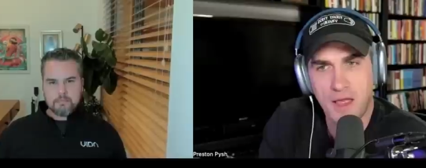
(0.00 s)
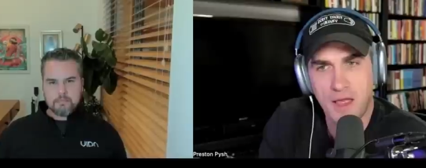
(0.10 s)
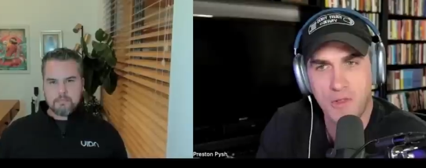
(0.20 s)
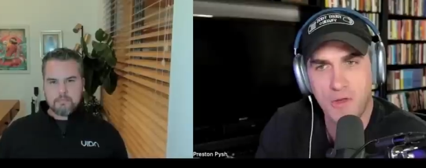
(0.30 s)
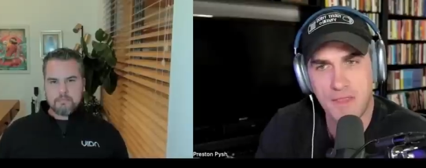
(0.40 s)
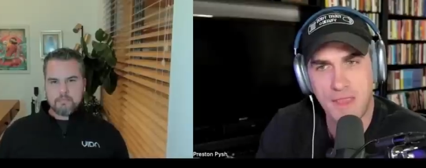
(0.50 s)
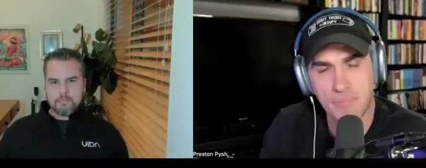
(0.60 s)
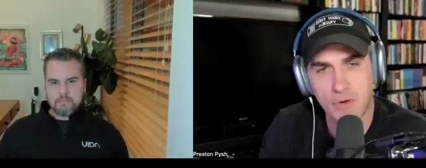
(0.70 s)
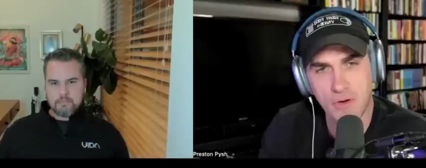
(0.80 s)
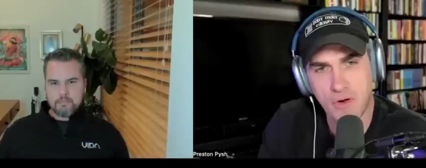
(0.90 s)
Speaker 1: how long had
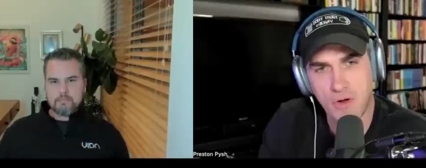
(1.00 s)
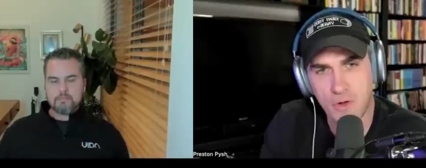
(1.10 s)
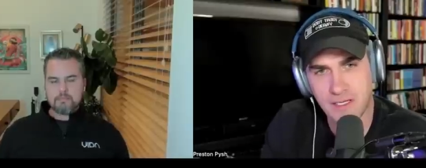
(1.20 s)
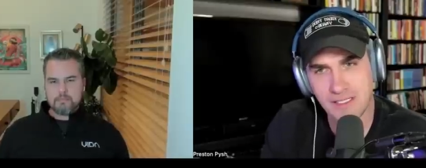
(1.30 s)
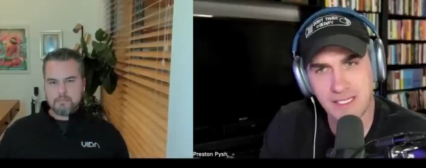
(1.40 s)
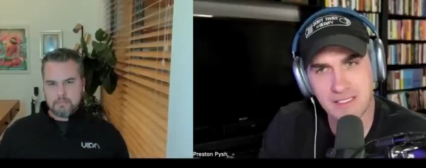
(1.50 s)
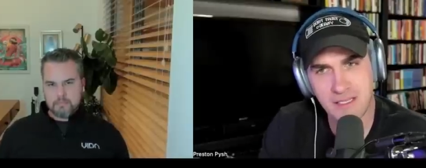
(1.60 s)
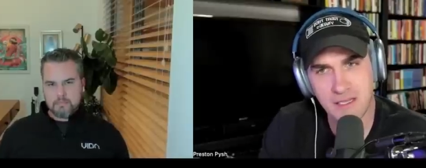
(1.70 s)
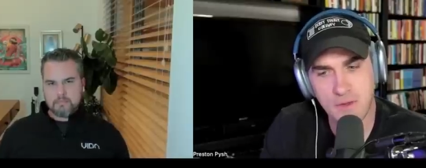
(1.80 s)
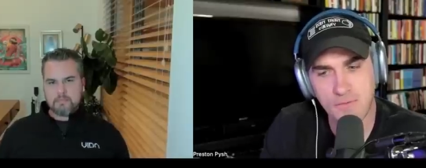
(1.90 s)
that protocol
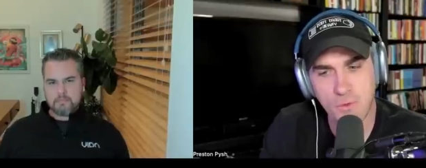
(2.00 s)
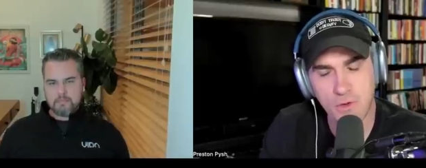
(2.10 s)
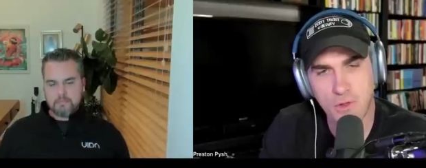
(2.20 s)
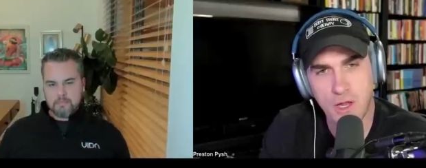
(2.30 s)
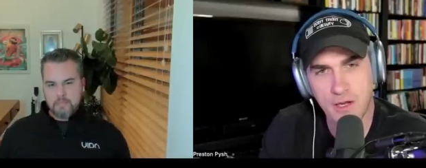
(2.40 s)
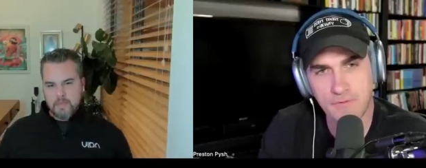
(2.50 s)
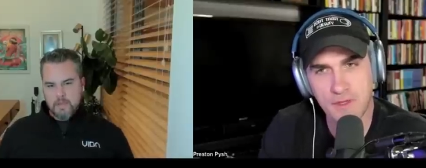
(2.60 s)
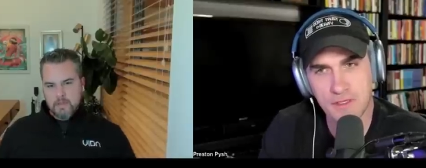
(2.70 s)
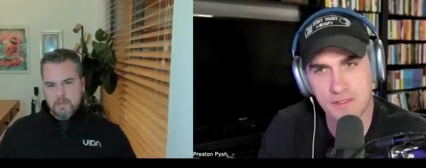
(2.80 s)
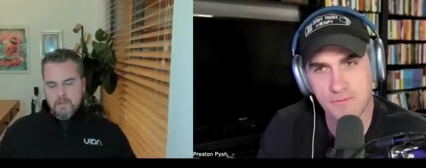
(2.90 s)
existed before a lot of
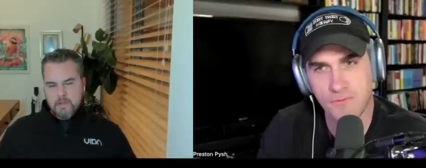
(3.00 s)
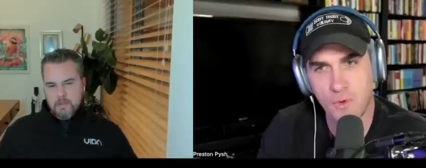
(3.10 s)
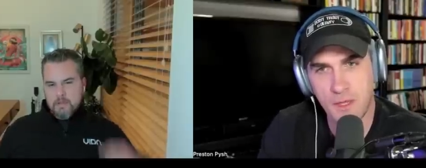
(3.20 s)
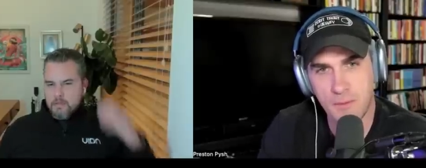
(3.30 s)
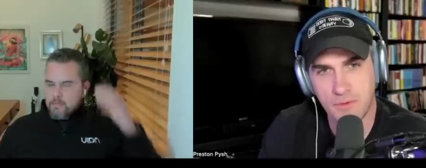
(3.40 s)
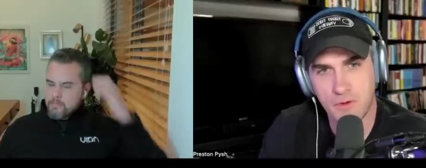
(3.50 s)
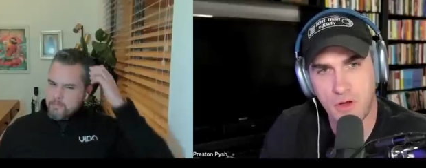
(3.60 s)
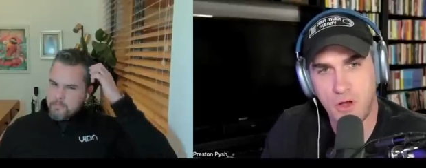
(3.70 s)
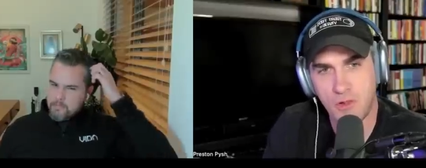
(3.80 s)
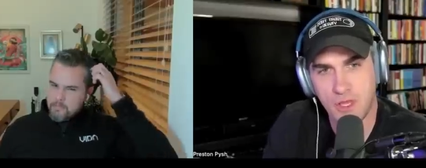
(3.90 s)
this VoIP
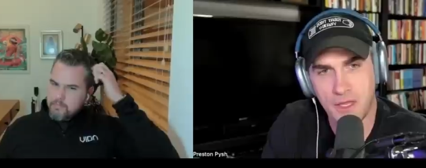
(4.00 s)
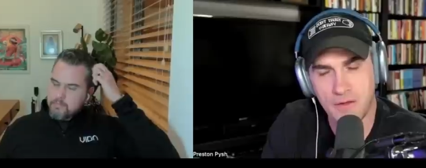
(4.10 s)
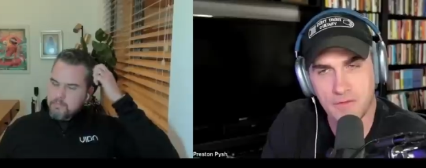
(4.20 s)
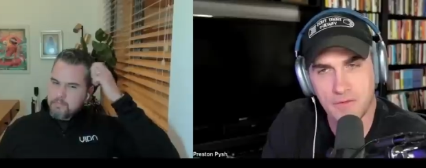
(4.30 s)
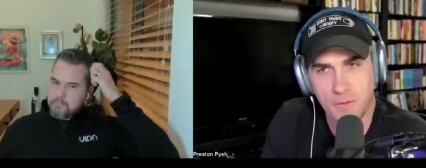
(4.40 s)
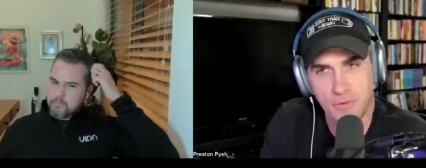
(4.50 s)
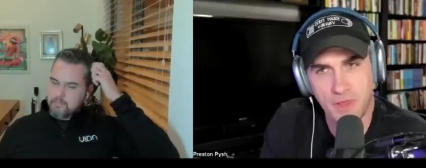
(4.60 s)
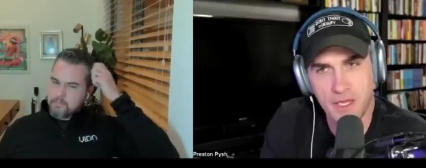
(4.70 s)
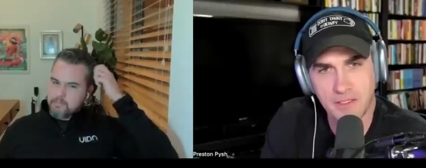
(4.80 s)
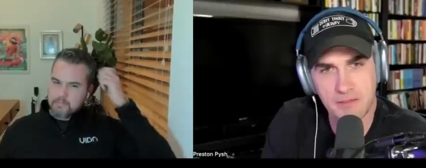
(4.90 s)
calling took
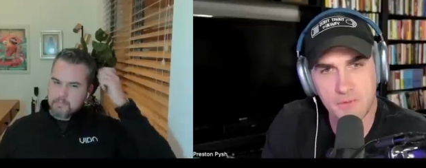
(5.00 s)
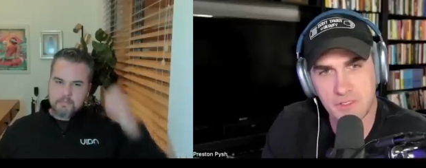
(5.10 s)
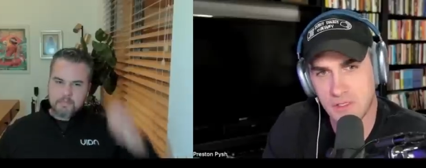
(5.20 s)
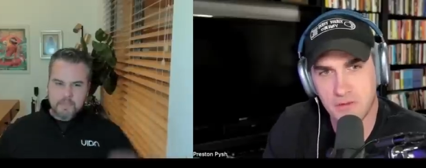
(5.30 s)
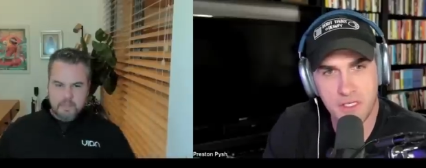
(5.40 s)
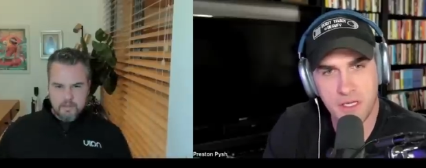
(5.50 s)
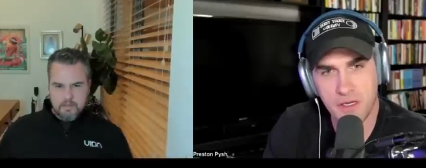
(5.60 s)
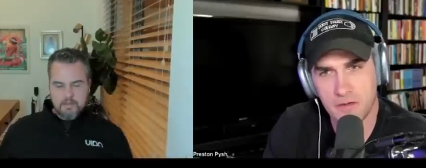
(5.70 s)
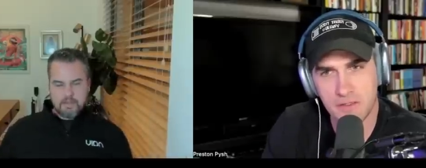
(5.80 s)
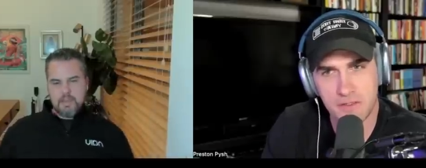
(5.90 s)
place? Was it
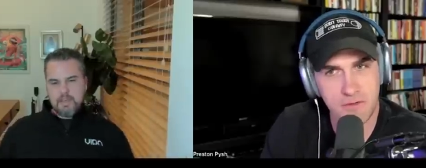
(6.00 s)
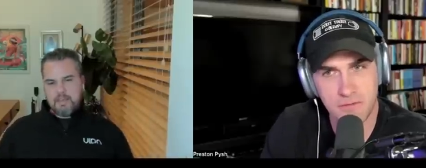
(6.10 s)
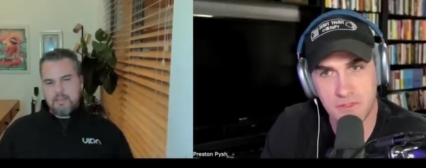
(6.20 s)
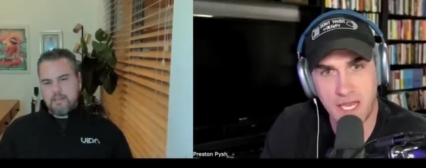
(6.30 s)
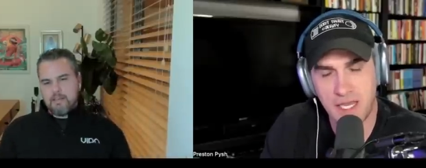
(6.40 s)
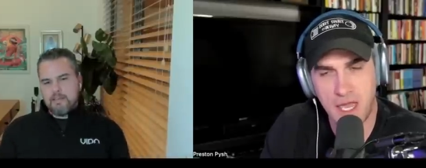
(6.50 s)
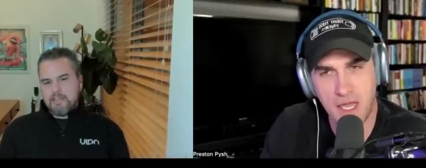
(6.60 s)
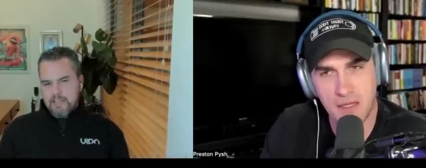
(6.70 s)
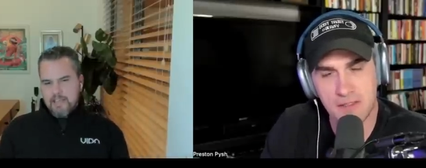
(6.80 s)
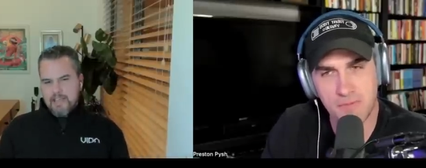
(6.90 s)
years?
Speaker 2: Yeah,
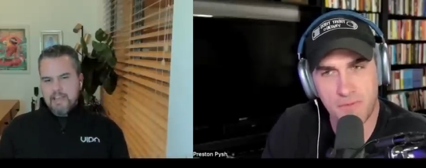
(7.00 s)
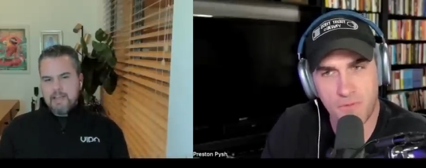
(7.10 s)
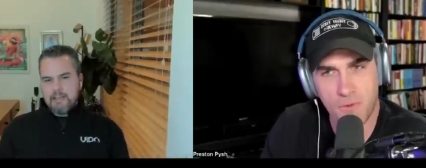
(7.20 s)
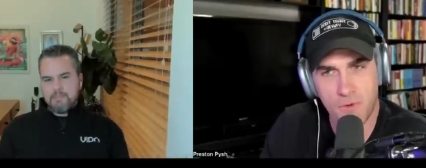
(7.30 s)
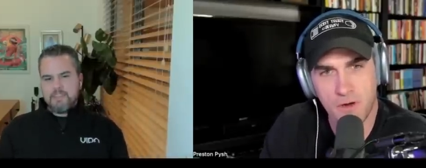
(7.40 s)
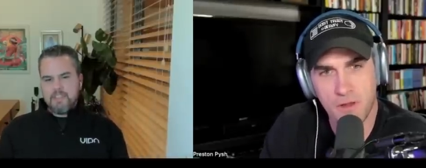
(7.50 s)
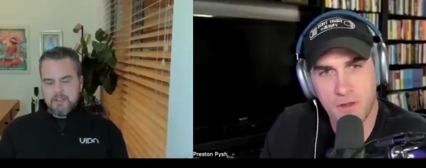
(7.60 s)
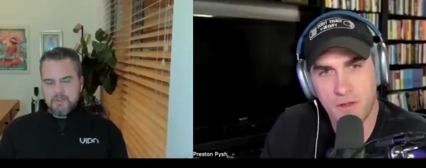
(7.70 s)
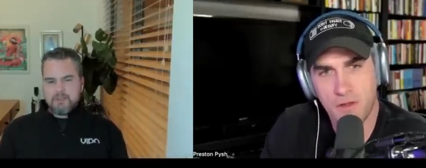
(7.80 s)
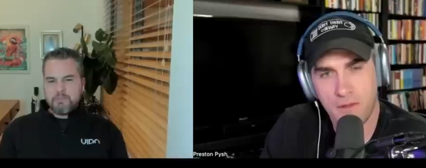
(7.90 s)
yeah, or-
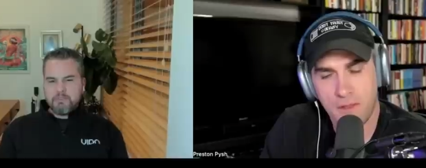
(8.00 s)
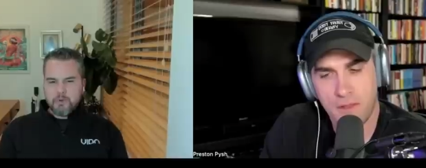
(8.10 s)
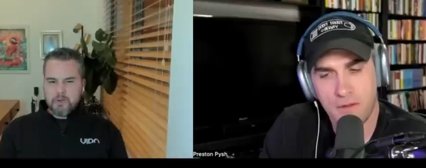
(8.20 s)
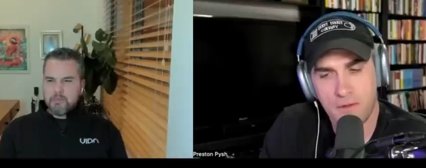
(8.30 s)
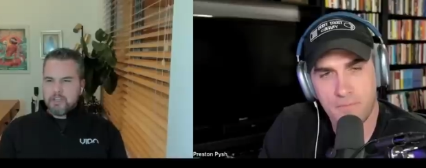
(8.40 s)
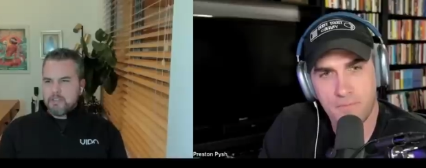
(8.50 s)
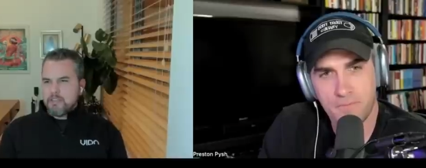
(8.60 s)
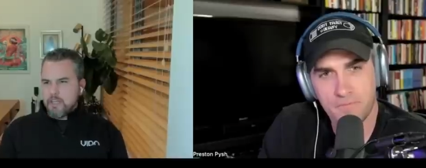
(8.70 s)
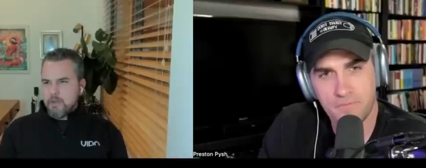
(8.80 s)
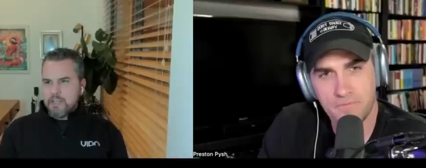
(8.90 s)
years before,
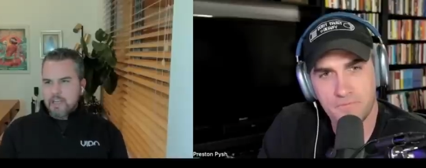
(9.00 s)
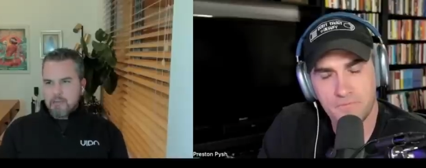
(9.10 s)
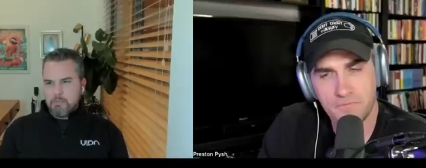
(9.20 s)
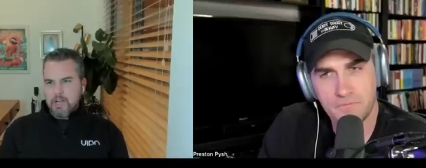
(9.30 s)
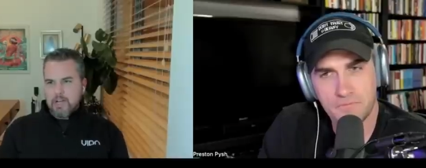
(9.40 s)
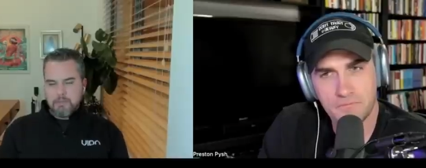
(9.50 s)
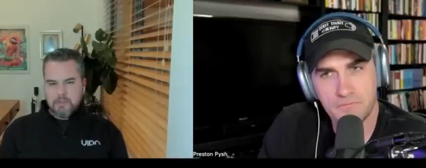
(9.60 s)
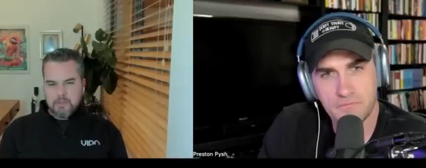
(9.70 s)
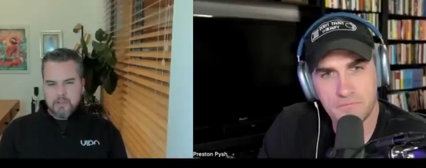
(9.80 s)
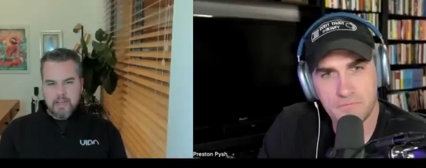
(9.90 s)
but you know, it got
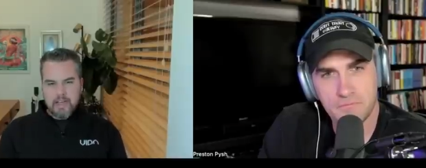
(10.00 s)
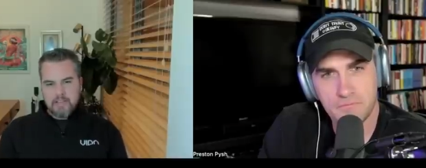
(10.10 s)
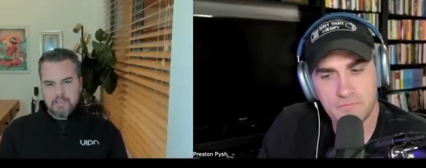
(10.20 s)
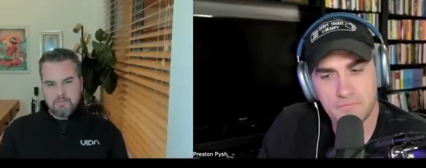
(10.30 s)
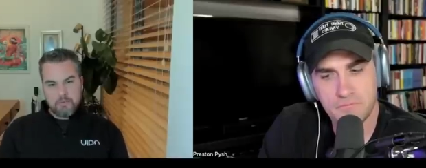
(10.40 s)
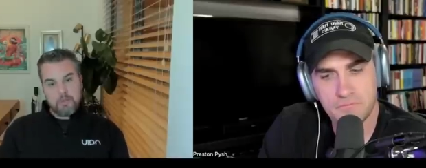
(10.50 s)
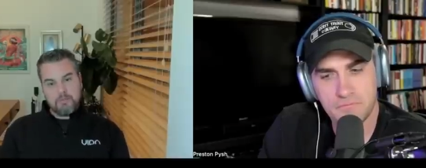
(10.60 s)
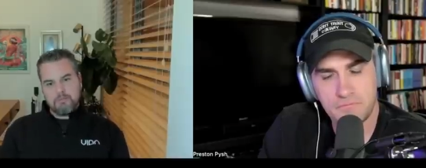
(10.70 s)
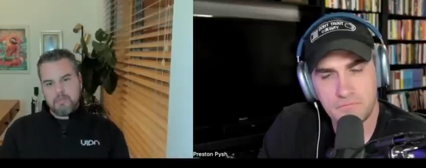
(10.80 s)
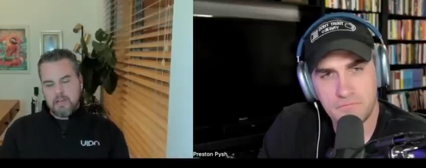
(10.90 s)
popular as
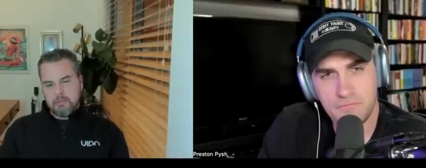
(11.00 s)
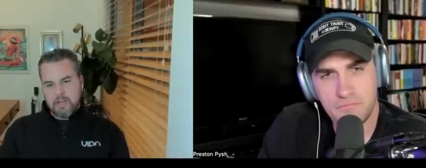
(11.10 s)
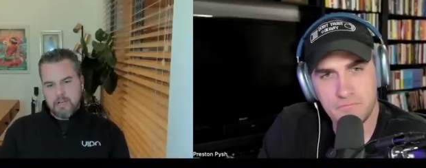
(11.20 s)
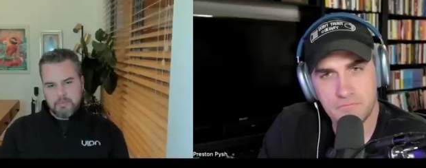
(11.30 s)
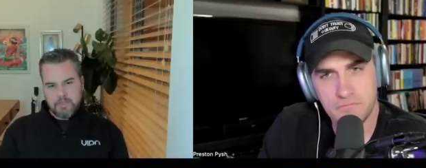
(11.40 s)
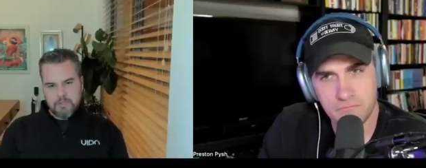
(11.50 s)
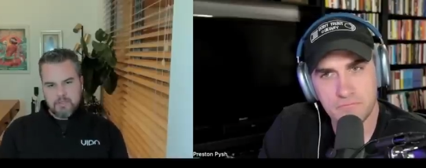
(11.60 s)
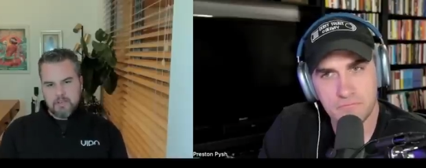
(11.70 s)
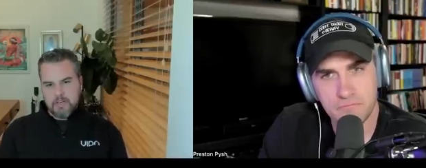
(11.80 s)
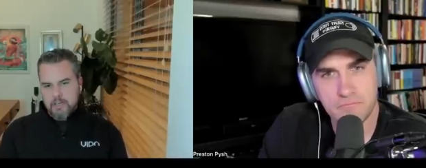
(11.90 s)
VoIP got popular.